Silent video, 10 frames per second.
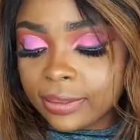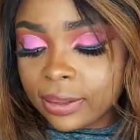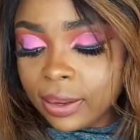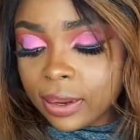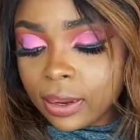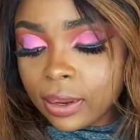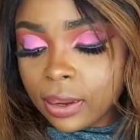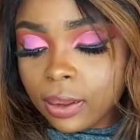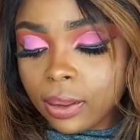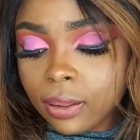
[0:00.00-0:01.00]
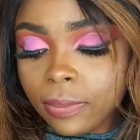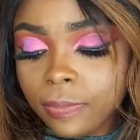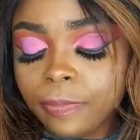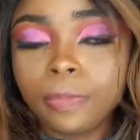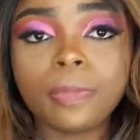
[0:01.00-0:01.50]
Um,
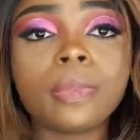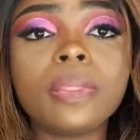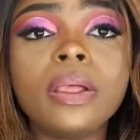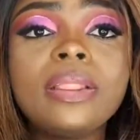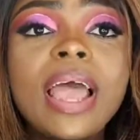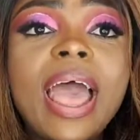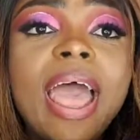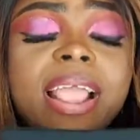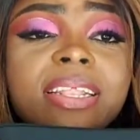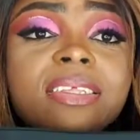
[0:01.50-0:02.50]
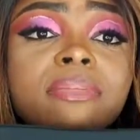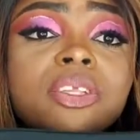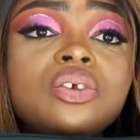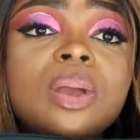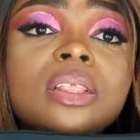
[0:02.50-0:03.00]
The, the eye, this material
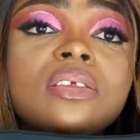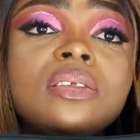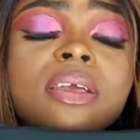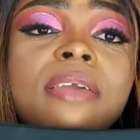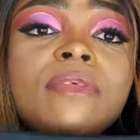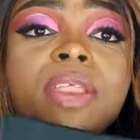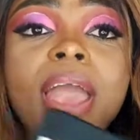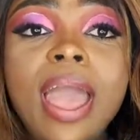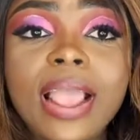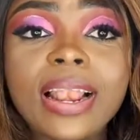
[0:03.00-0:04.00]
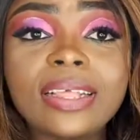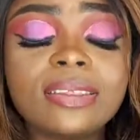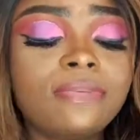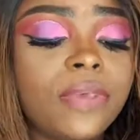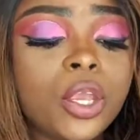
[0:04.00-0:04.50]
does not give you the hourglass figure.
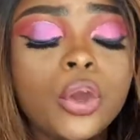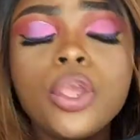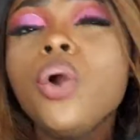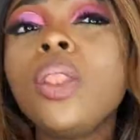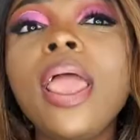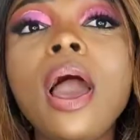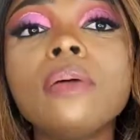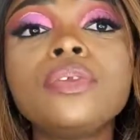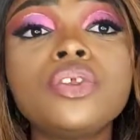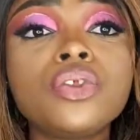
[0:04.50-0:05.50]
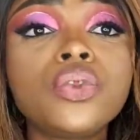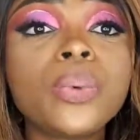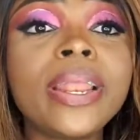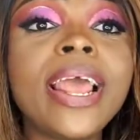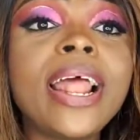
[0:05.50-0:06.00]
It only helps you to sweat, and
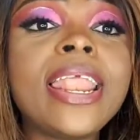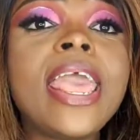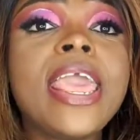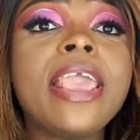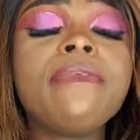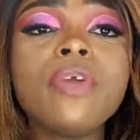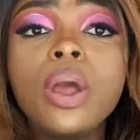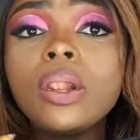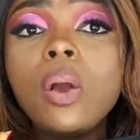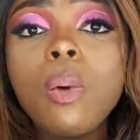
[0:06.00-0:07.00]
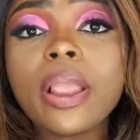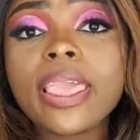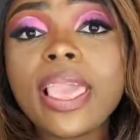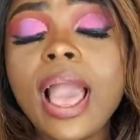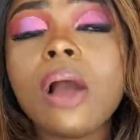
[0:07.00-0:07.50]
if you are not working out,
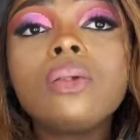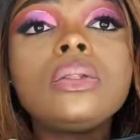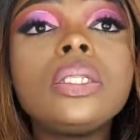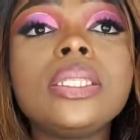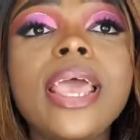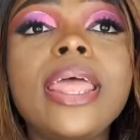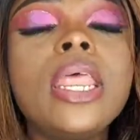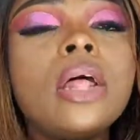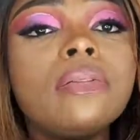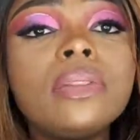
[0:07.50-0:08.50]
then this will